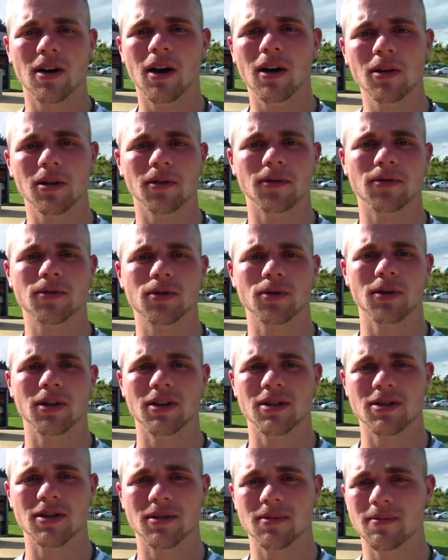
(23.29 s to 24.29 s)
olive
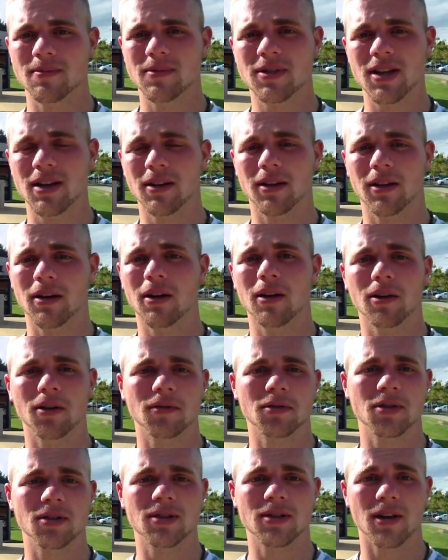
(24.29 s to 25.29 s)
trees, selling
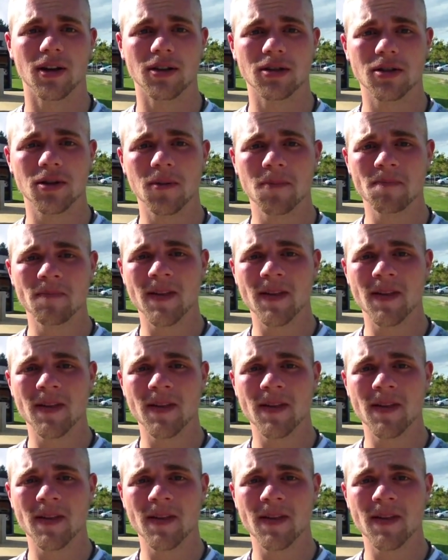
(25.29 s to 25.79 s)
olives and such.